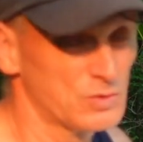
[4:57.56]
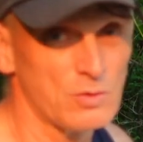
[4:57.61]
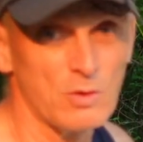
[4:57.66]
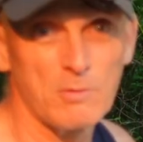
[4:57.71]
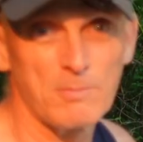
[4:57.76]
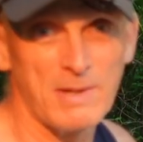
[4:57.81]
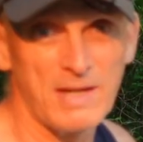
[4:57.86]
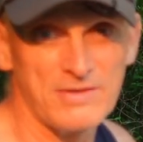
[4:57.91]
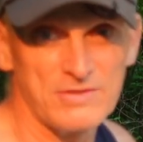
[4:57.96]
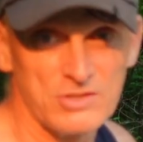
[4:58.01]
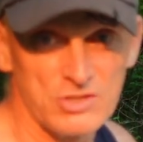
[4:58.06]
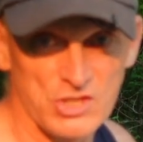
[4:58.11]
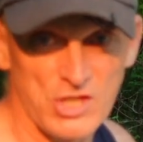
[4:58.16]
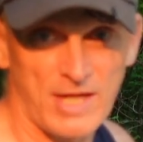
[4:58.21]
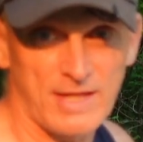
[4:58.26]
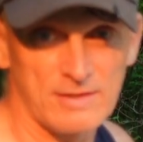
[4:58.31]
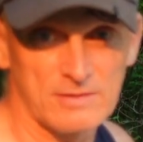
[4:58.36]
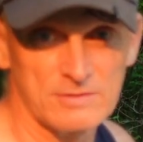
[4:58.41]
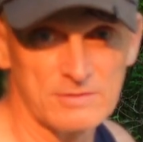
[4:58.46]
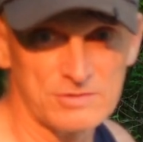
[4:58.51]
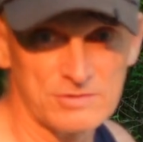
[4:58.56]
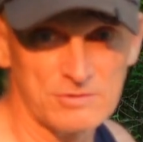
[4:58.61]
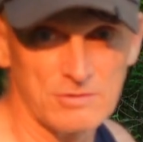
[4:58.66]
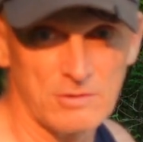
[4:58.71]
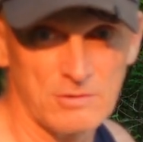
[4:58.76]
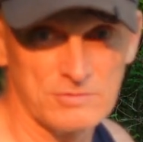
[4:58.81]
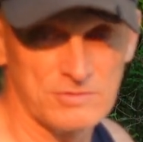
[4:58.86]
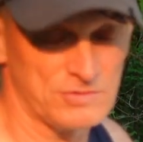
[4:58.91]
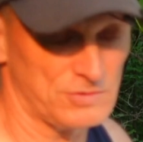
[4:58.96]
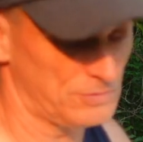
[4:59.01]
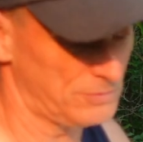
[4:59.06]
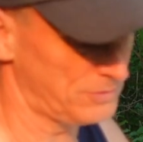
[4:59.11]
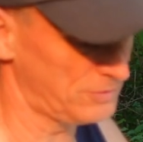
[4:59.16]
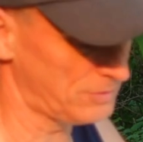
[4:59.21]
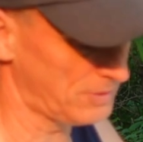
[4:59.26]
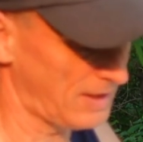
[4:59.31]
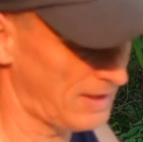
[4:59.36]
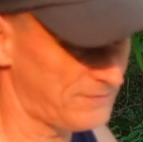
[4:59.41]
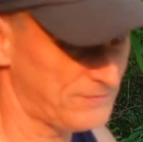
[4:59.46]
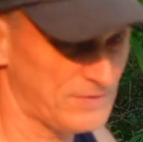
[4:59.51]
you go by the checklist also.
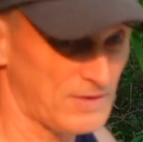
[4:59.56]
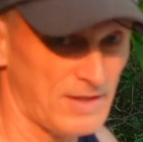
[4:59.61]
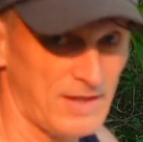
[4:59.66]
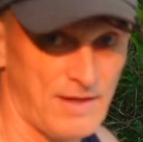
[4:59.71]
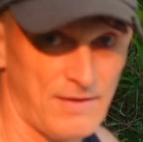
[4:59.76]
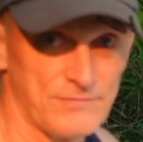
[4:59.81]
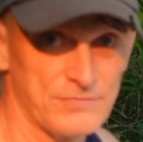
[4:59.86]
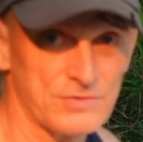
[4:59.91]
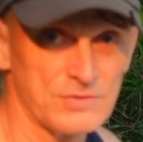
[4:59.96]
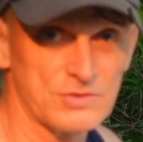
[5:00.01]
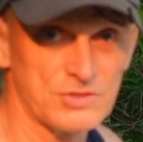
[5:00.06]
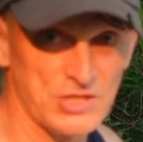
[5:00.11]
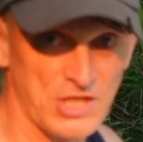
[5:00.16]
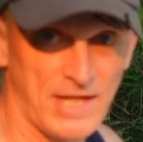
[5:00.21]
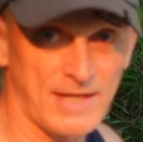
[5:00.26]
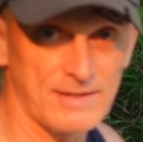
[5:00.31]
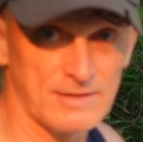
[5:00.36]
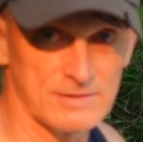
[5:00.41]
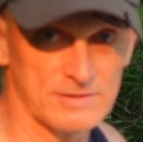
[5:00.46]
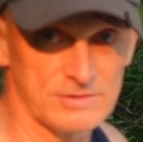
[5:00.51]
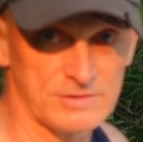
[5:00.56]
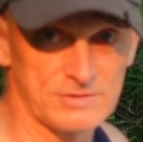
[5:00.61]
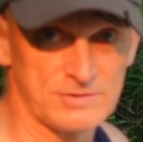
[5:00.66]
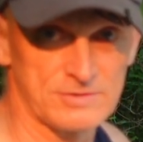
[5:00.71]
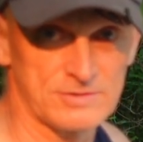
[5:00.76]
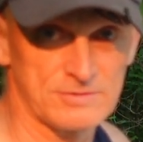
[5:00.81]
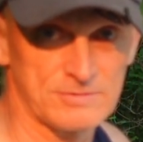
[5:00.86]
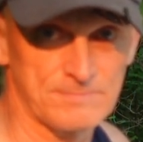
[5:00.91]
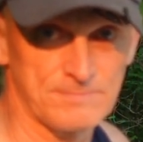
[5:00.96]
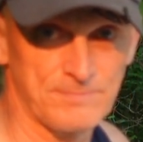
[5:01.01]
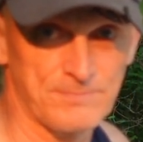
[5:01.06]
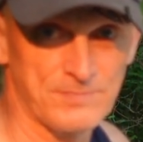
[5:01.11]
You have to have your checklists.